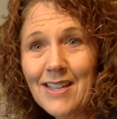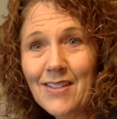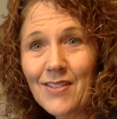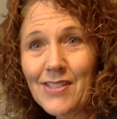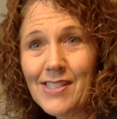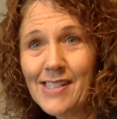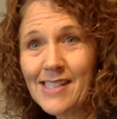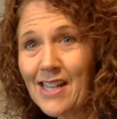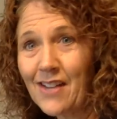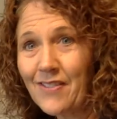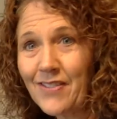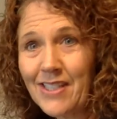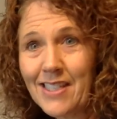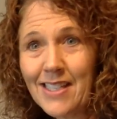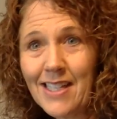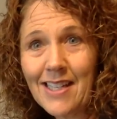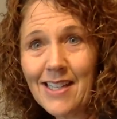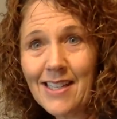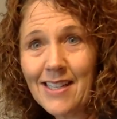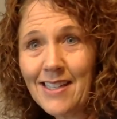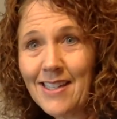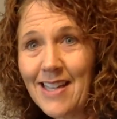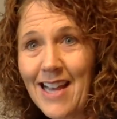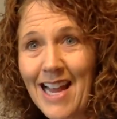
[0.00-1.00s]

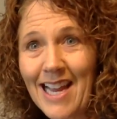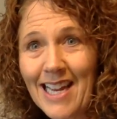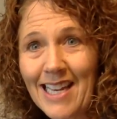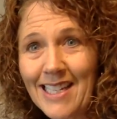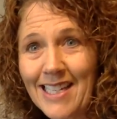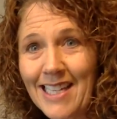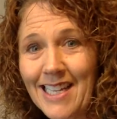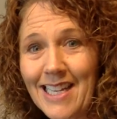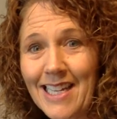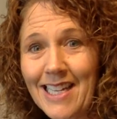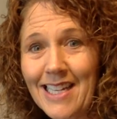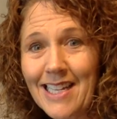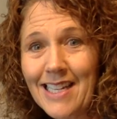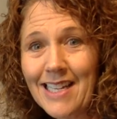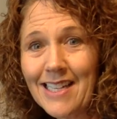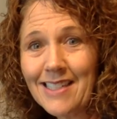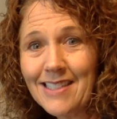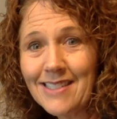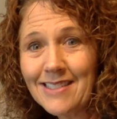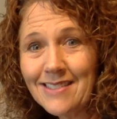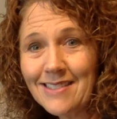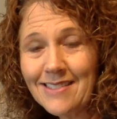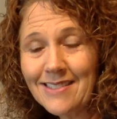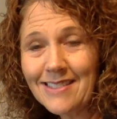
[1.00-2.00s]
70, 80,
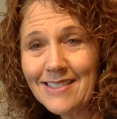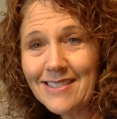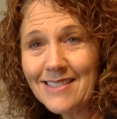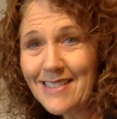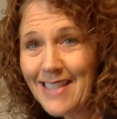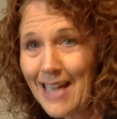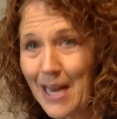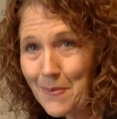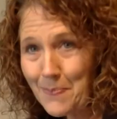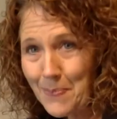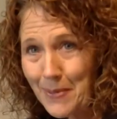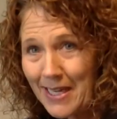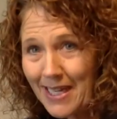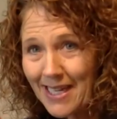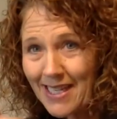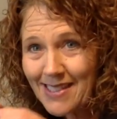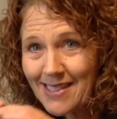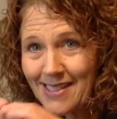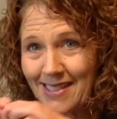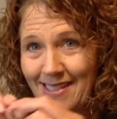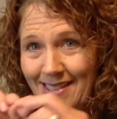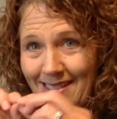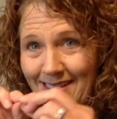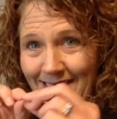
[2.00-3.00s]
that
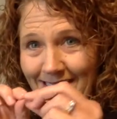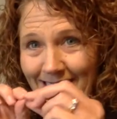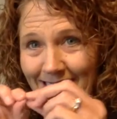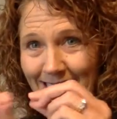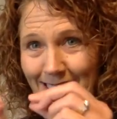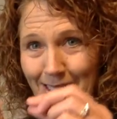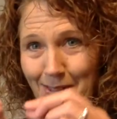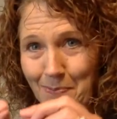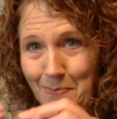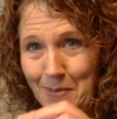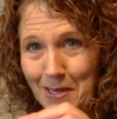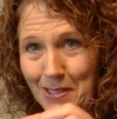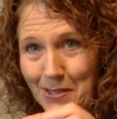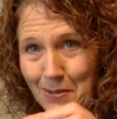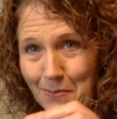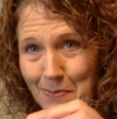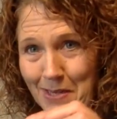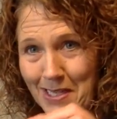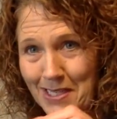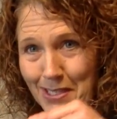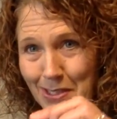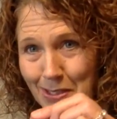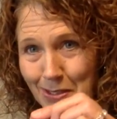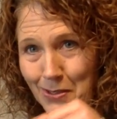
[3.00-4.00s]
piece gets much,
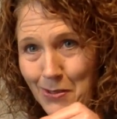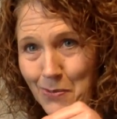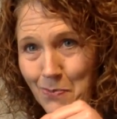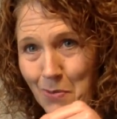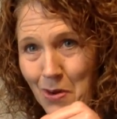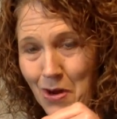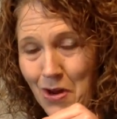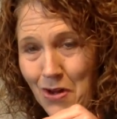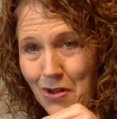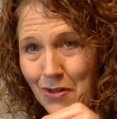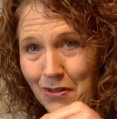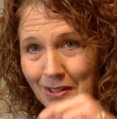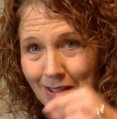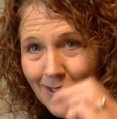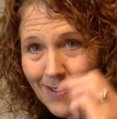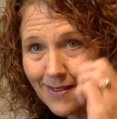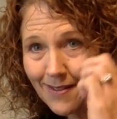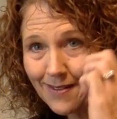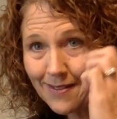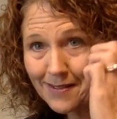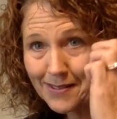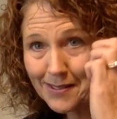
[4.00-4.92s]
much smaller.